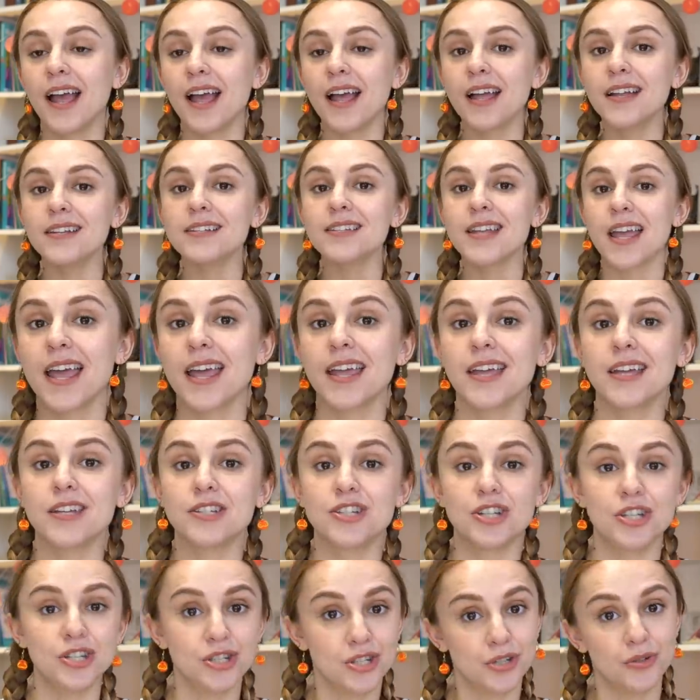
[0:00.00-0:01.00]
and a
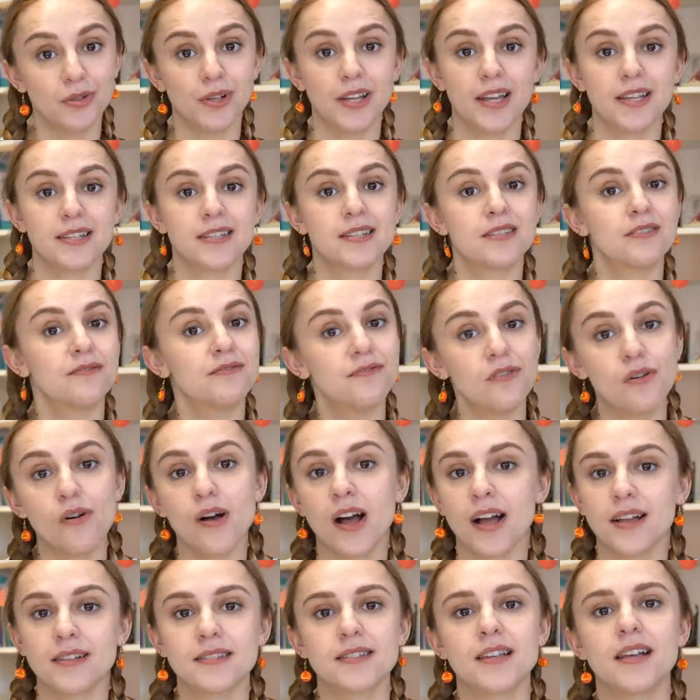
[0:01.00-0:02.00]
to-do list
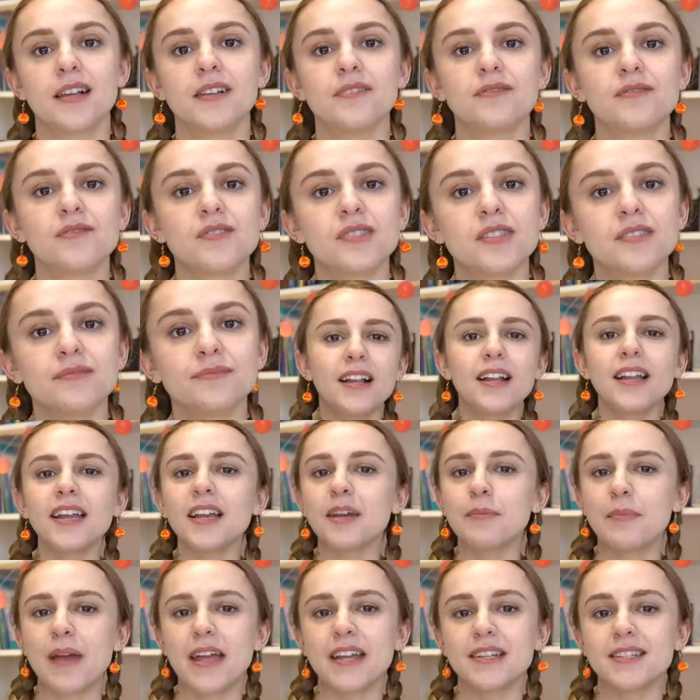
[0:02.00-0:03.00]
for ourselves.
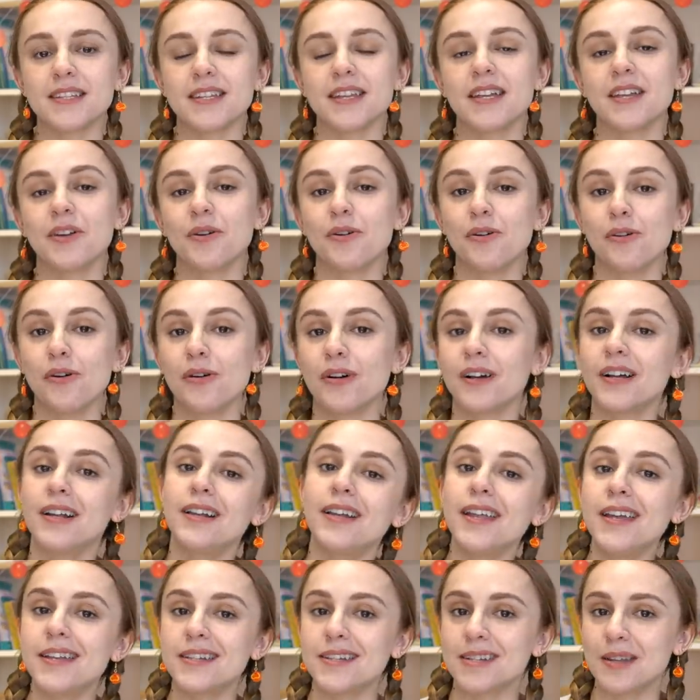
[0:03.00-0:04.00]
Clickbaity, or
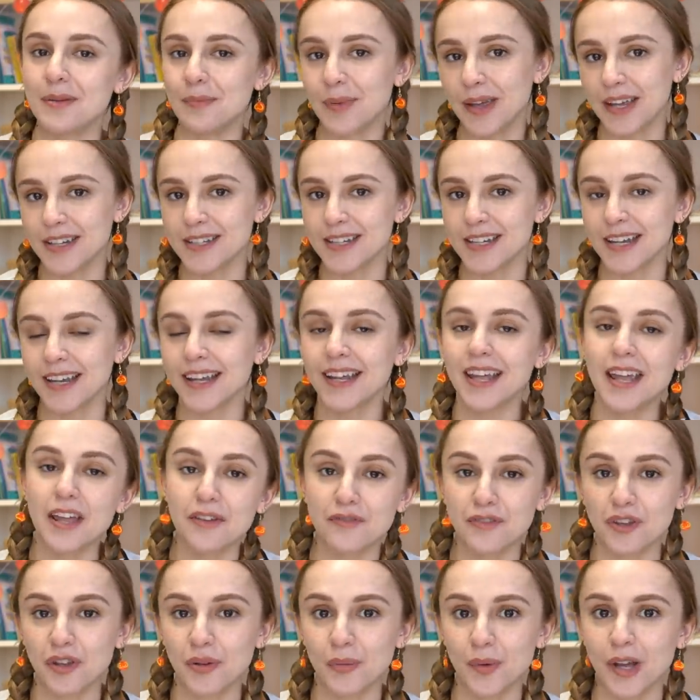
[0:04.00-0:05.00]
clitbaity,
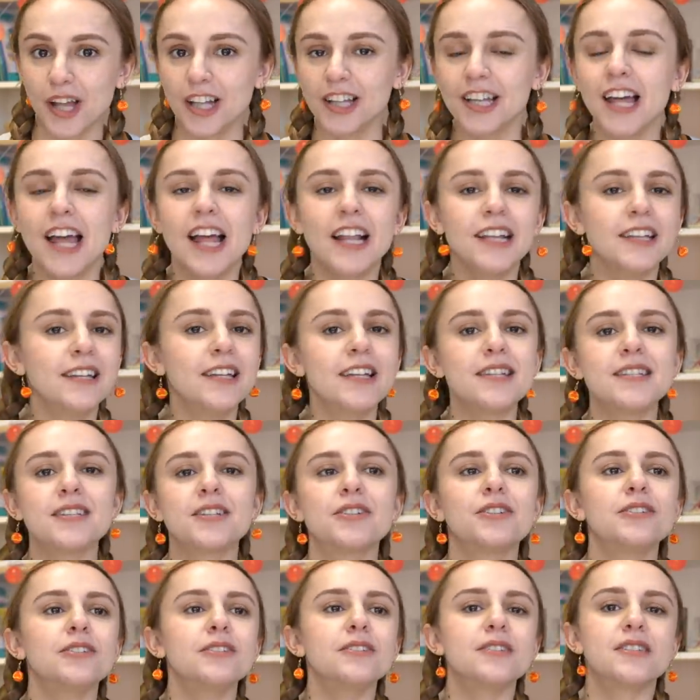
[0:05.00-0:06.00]
if you will,
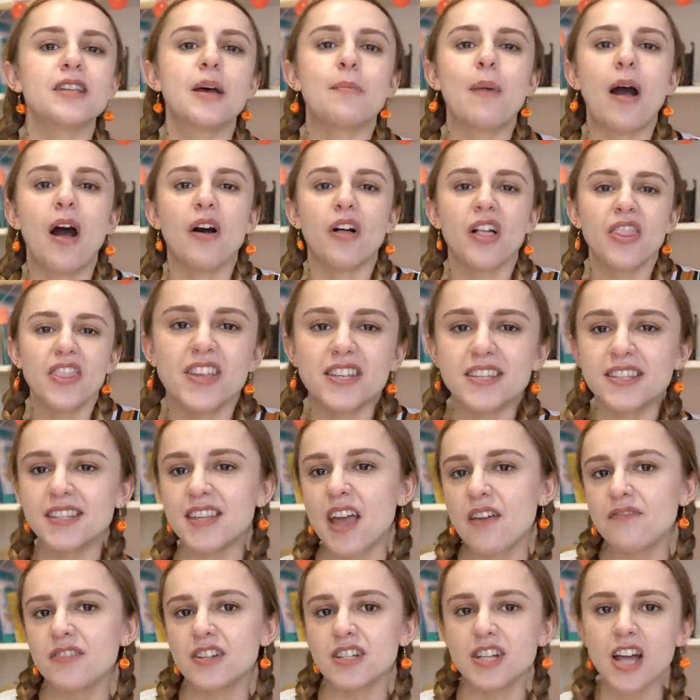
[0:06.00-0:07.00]
listicles about the
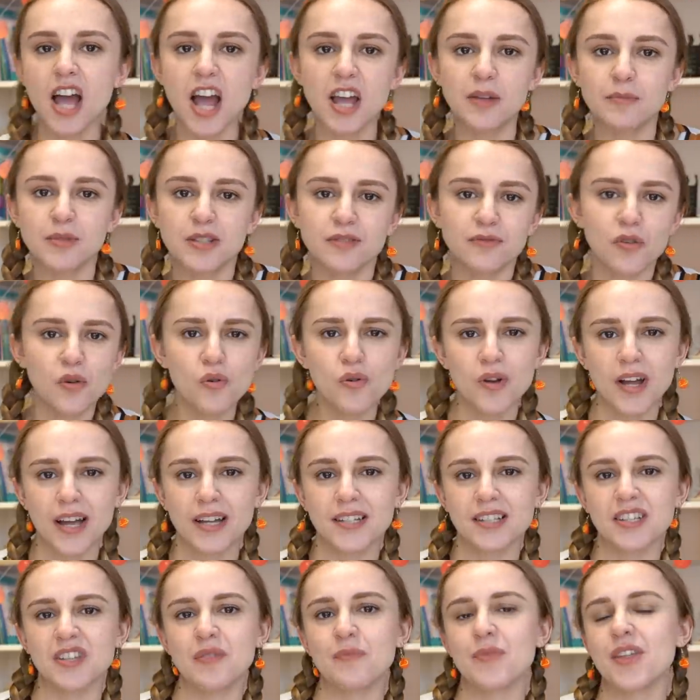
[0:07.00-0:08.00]
7 types of
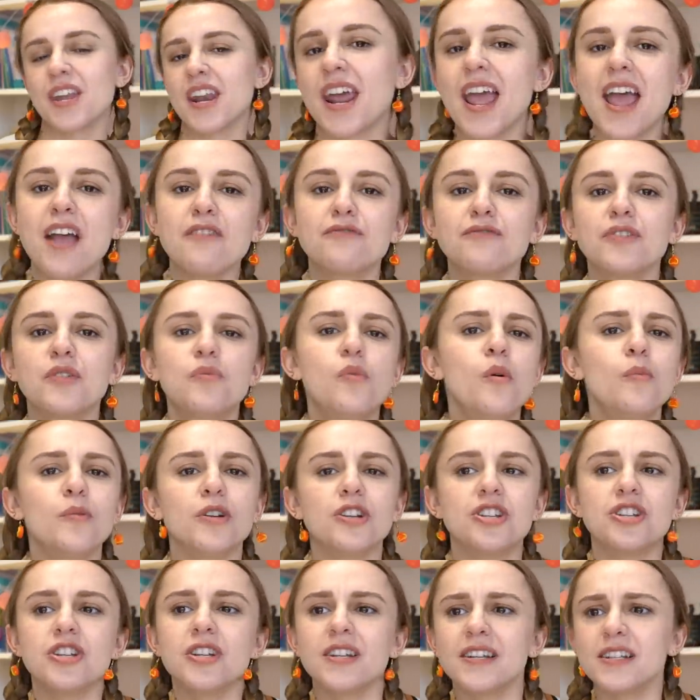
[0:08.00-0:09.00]
orgasm that every
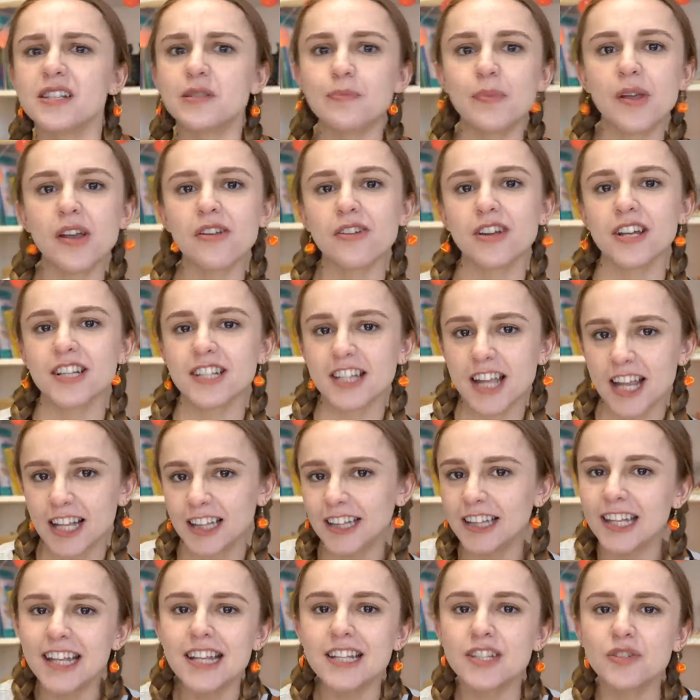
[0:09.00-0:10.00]
woman should experience
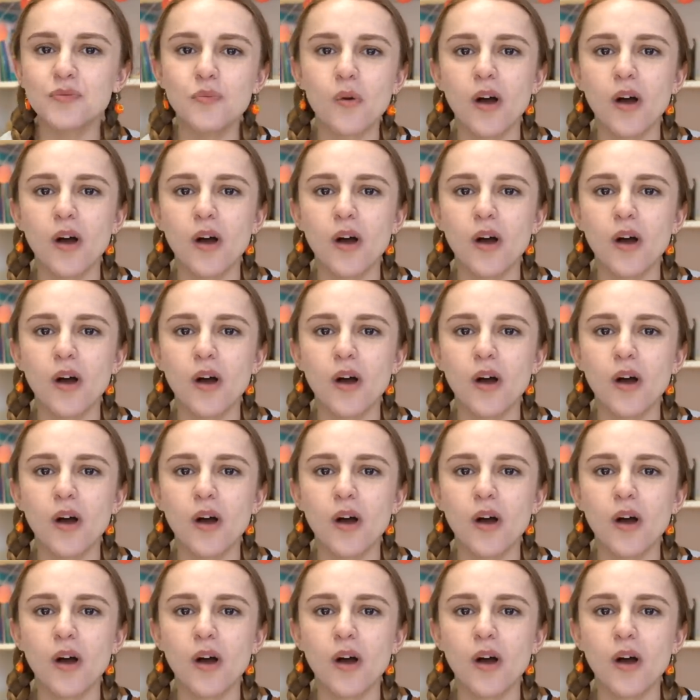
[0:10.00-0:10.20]
at least